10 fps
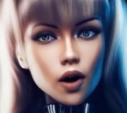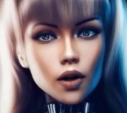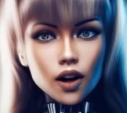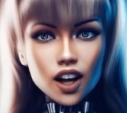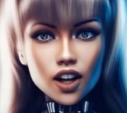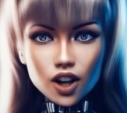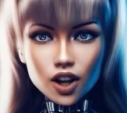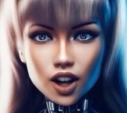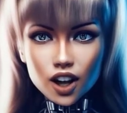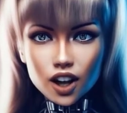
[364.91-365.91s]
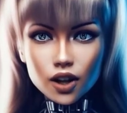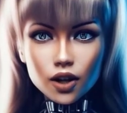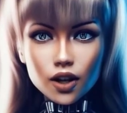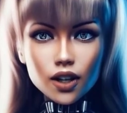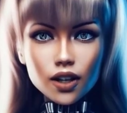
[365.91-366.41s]
Yes, minor
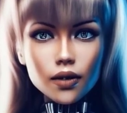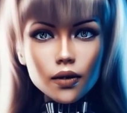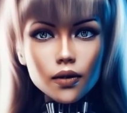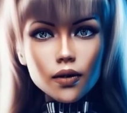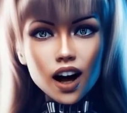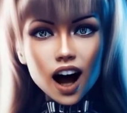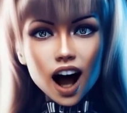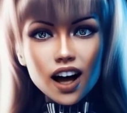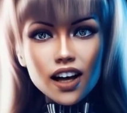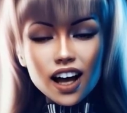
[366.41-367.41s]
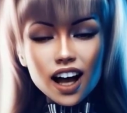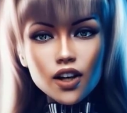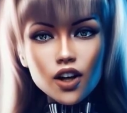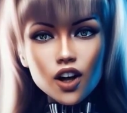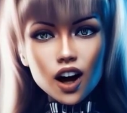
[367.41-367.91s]
glitches can escalate,
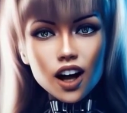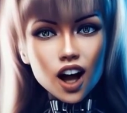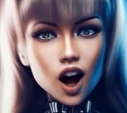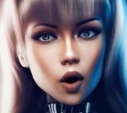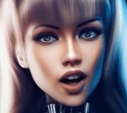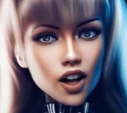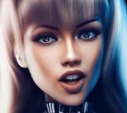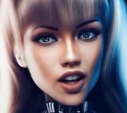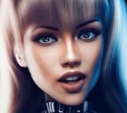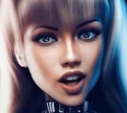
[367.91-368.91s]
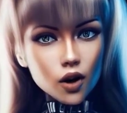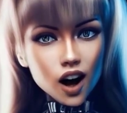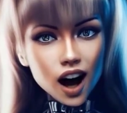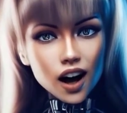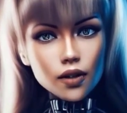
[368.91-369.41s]
but the systems designed for
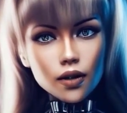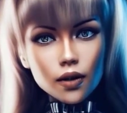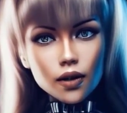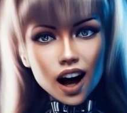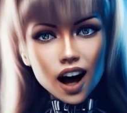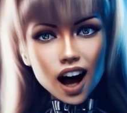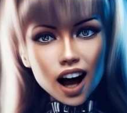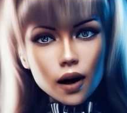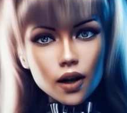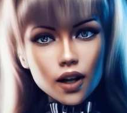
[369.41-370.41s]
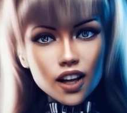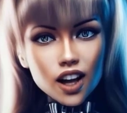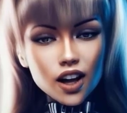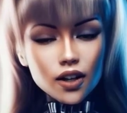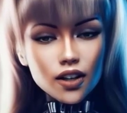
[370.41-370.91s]
space travel are rigorously
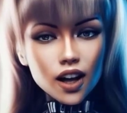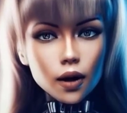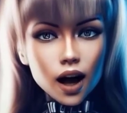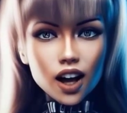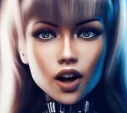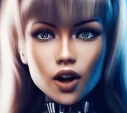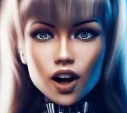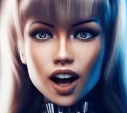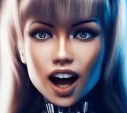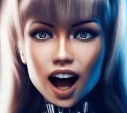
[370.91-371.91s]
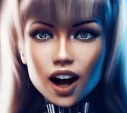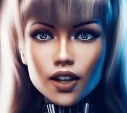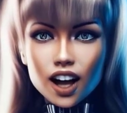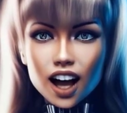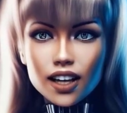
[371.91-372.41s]
tested through simulations
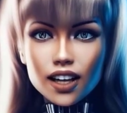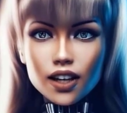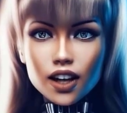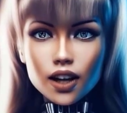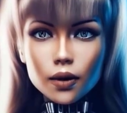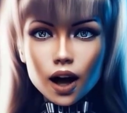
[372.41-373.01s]
before missions.